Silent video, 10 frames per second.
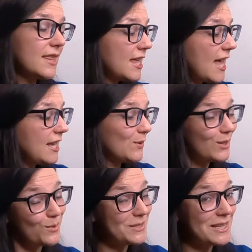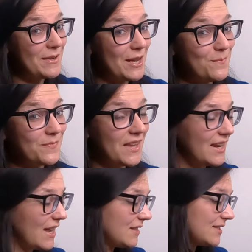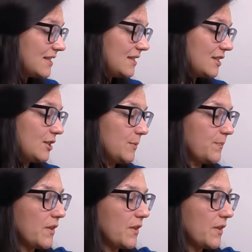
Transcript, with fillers: then you can always let me know and I'll sell it to you.